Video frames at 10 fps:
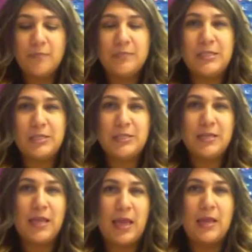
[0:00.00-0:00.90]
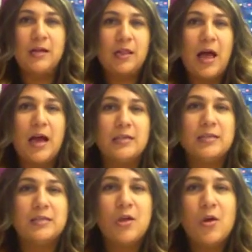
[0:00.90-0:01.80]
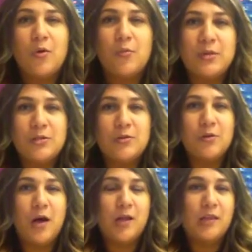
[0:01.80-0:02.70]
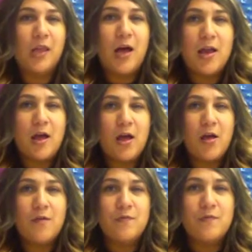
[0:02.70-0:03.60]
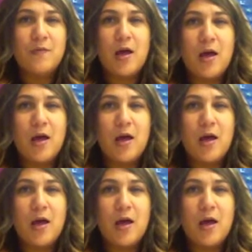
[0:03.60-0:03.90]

Teaching the GATE class, we do a lot of